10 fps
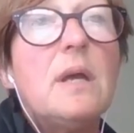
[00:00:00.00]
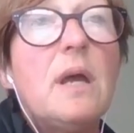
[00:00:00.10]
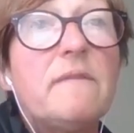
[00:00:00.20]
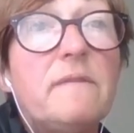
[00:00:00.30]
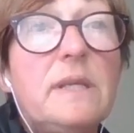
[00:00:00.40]

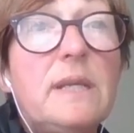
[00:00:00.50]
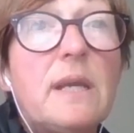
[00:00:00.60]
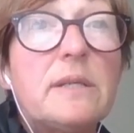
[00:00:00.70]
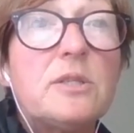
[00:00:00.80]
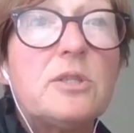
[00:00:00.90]
I've
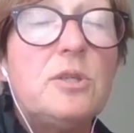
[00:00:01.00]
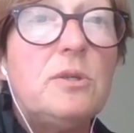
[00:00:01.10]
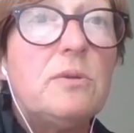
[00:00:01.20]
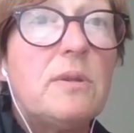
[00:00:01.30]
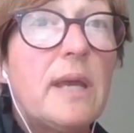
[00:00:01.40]
indicated to
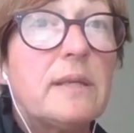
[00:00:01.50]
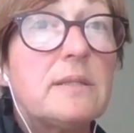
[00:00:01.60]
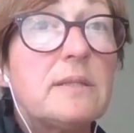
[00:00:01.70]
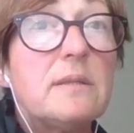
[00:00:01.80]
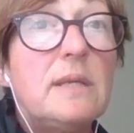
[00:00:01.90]
you that
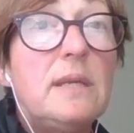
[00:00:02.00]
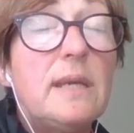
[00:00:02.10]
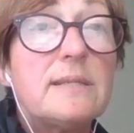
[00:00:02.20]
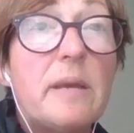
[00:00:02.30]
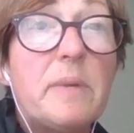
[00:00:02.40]
the
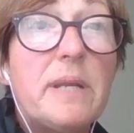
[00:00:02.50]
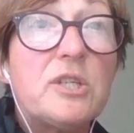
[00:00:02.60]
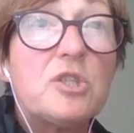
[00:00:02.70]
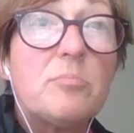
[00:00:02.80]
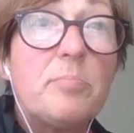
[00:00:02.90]

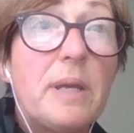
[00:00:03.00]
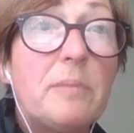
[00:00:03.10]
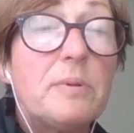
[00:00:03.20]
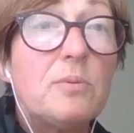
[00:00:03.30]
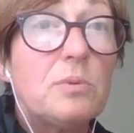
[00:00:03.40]
examination
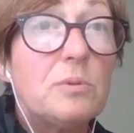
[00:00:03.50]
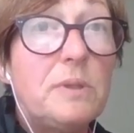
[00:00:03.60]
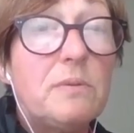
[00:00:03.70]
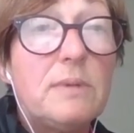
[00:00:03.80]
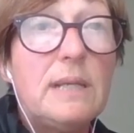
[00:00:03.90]
paper will
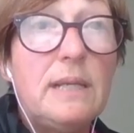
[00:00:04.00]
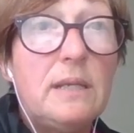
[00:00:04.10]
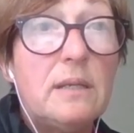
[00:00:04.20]
be really